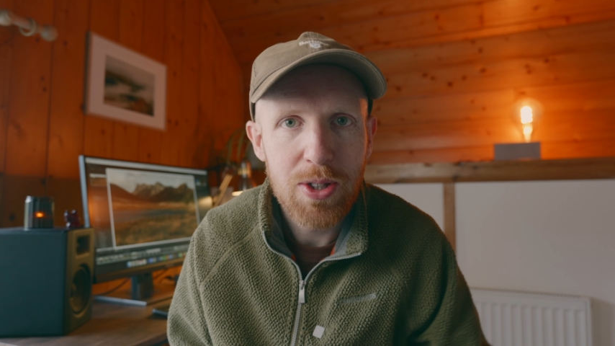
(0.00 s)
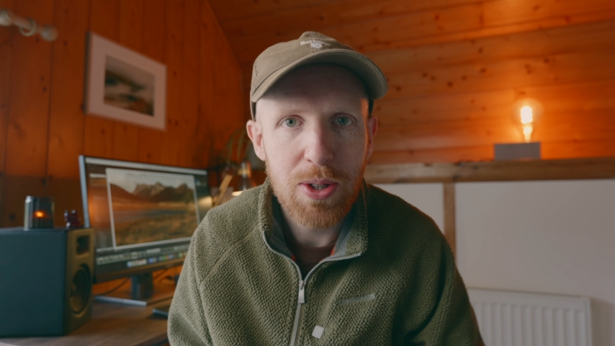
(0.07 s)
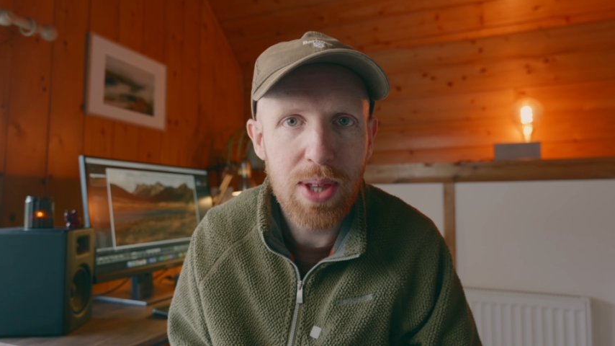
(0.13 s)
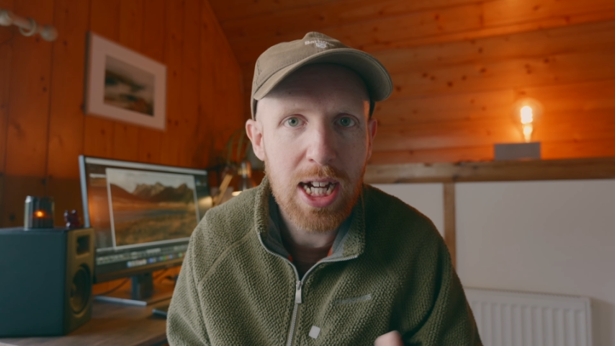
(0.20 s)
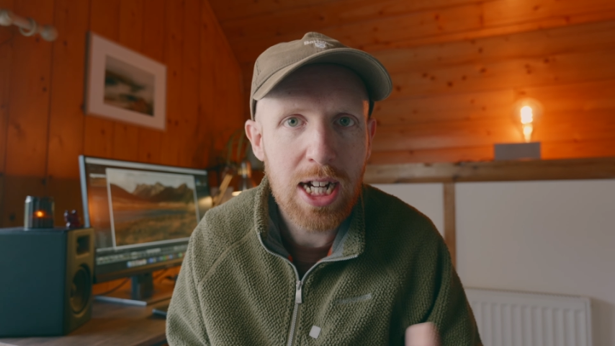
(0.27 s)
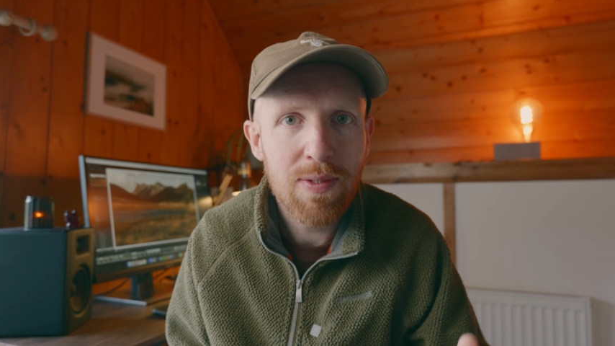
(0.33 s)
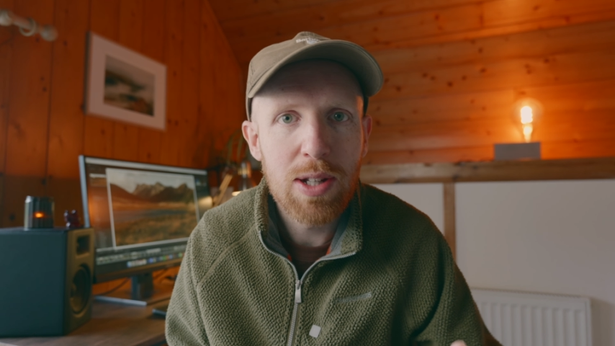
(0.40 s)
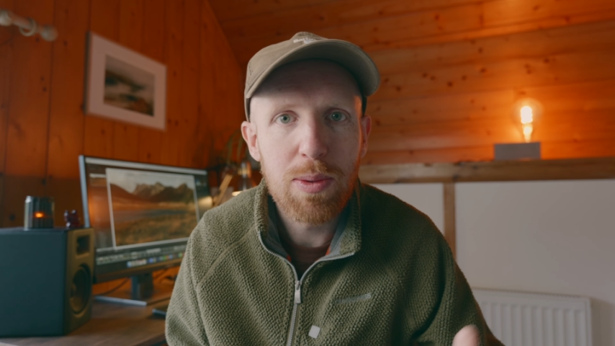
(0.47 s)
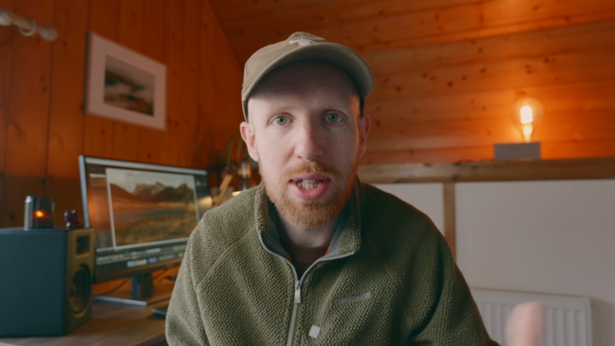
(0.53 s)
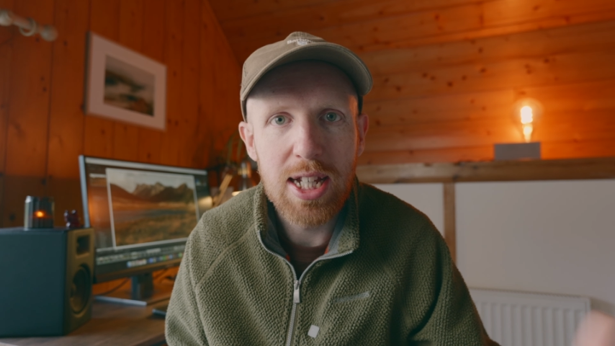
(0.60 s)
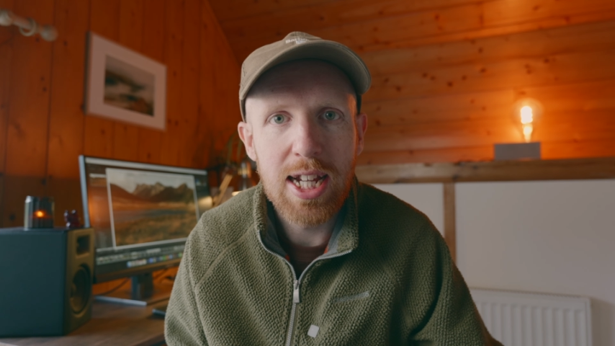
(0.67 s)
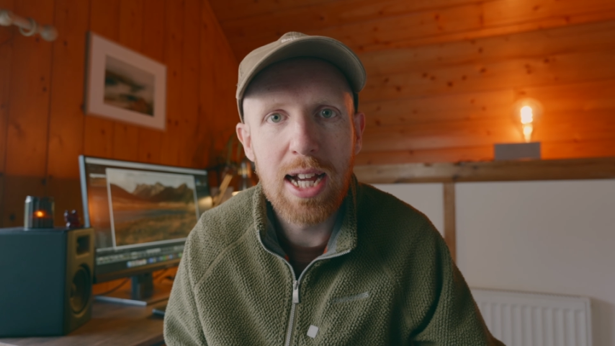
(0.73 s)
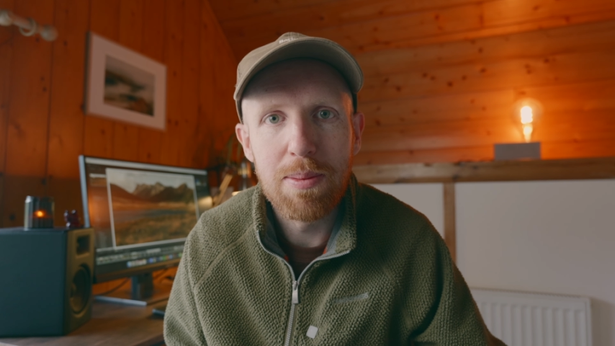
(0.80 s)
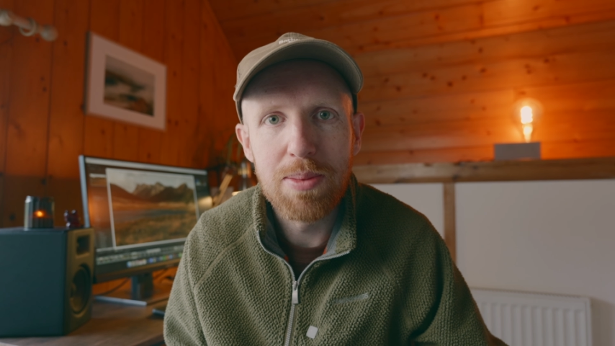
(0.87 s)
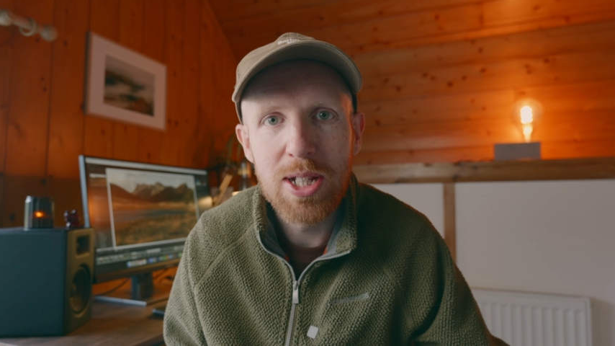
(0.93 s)
So thankfully, with the
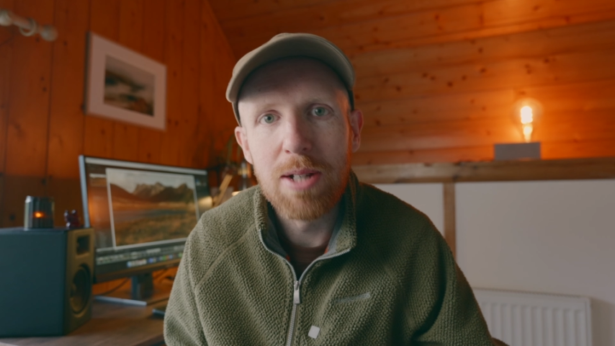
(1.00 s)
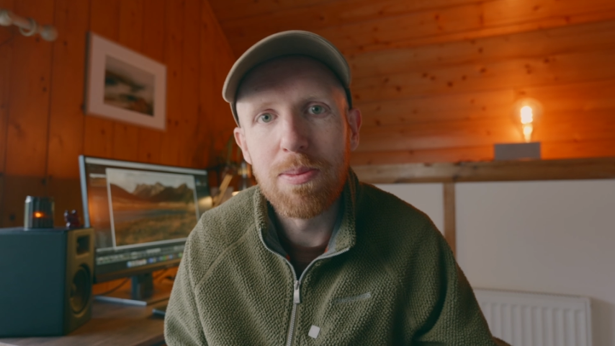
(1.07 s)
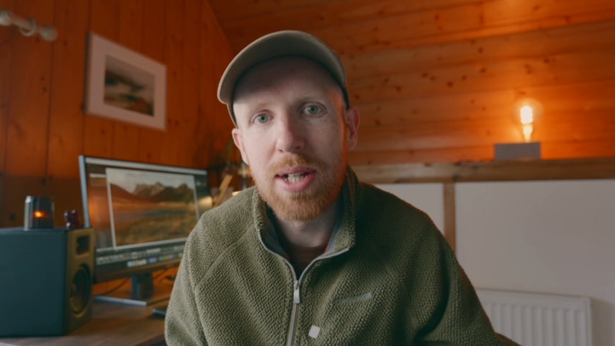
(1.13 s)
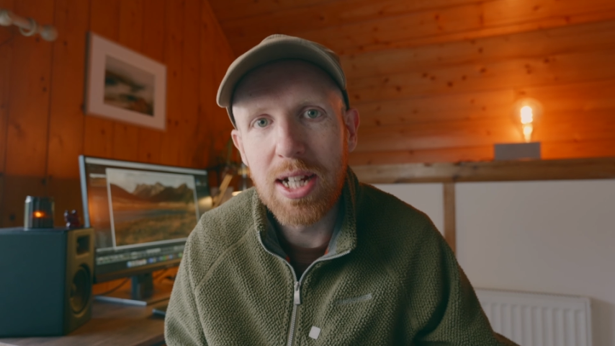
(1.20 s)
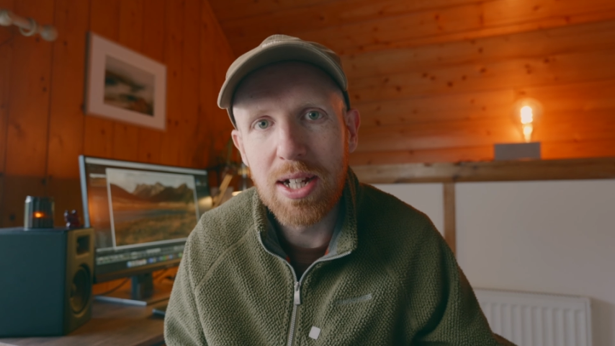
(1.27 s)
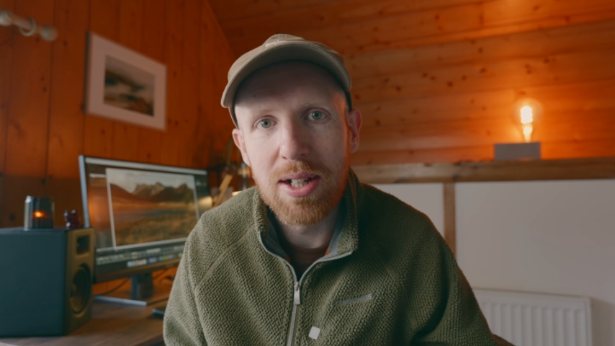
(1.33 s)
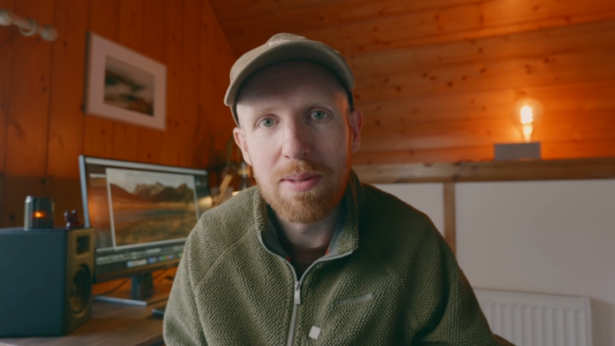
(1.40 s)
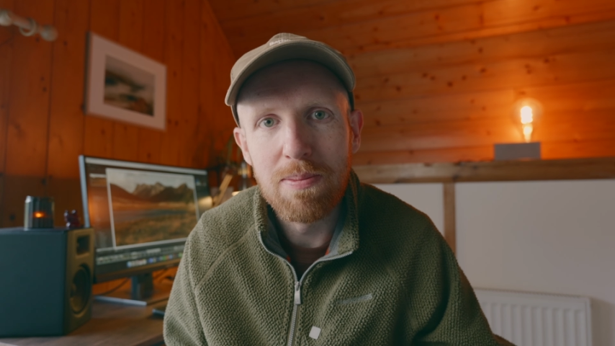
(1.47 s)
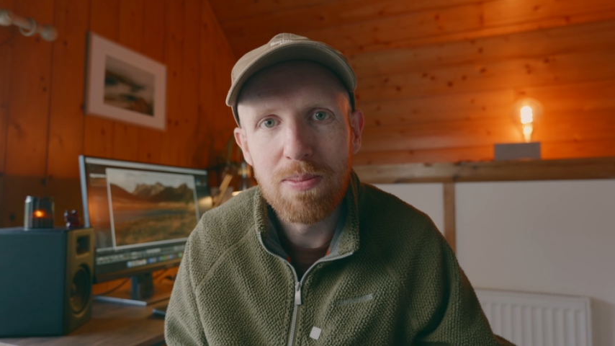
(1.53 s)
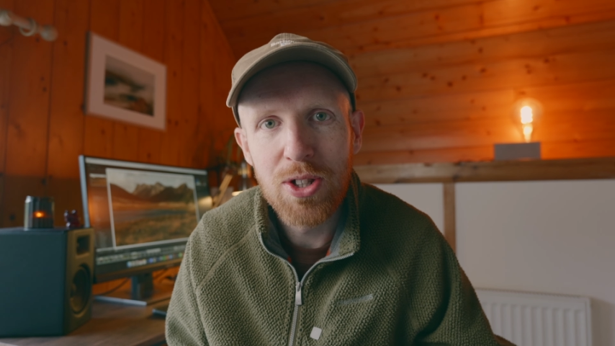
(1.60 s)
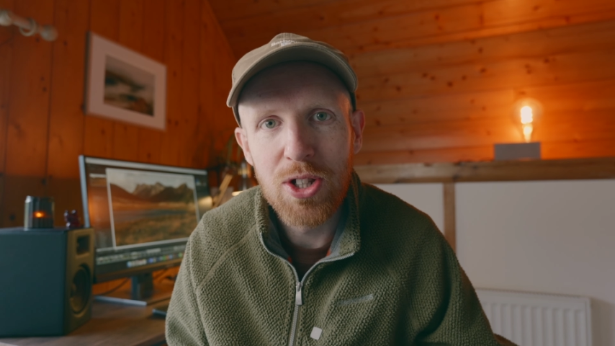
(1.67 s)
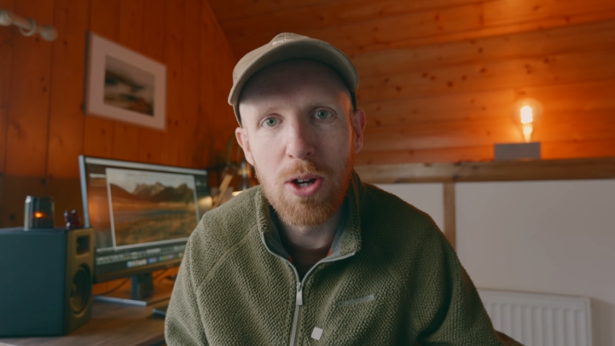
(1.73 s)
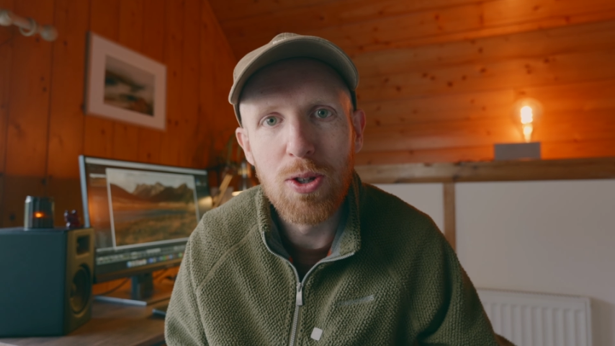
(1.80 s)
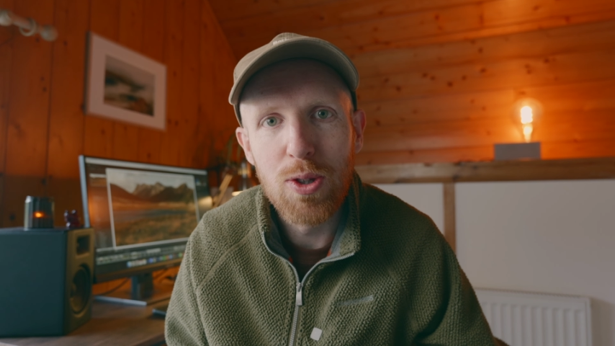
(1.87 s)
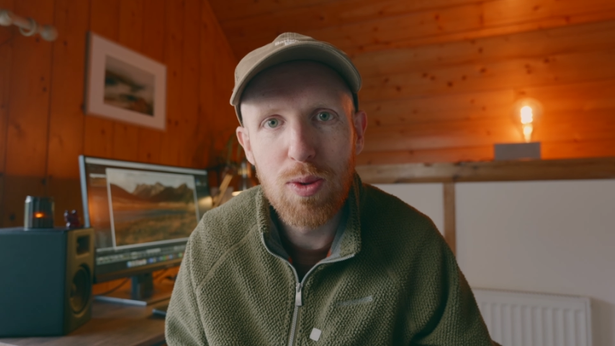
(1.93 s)
campsite being a
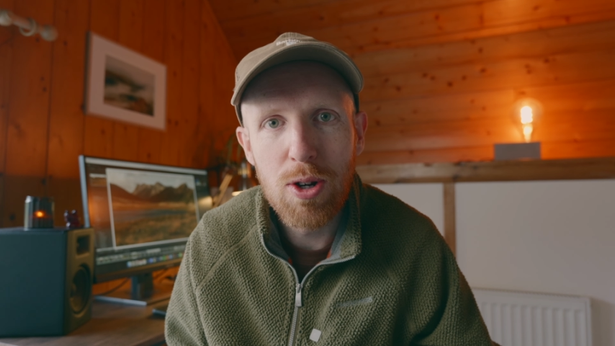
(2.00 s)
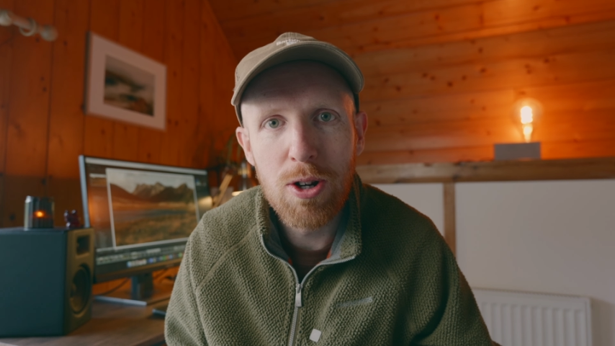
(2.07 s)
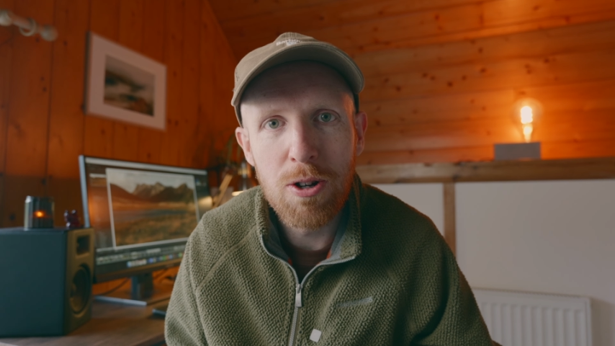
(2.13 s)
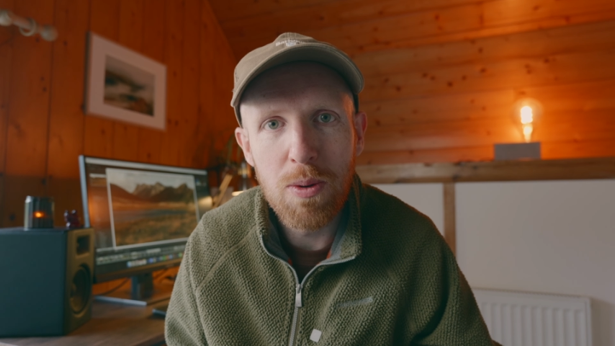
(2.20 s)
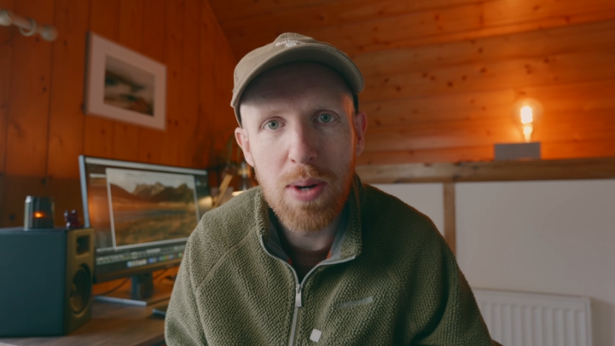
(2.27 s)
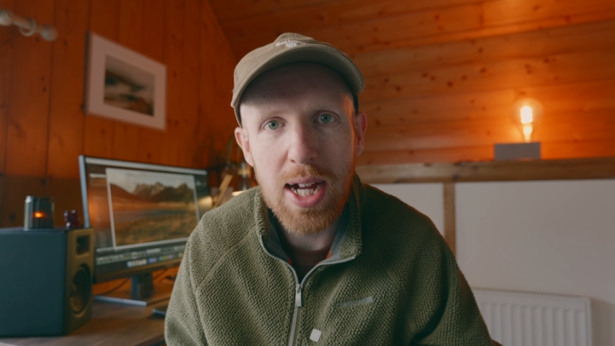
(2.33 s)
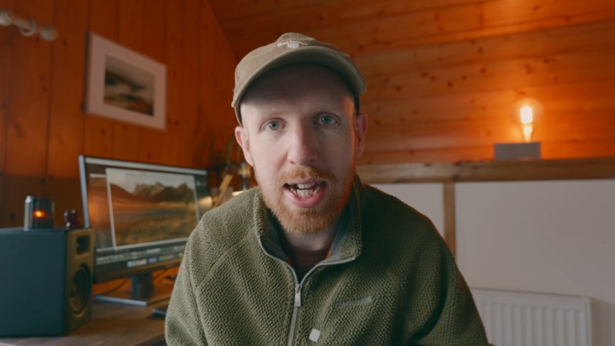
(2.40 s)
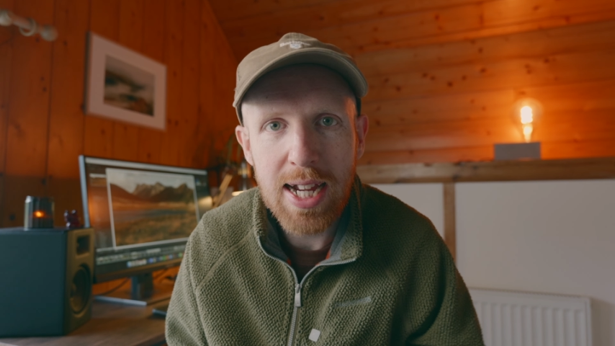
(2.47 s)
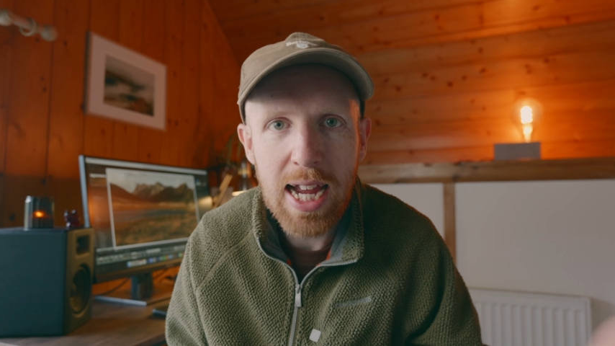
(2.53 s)
stone's throw away, I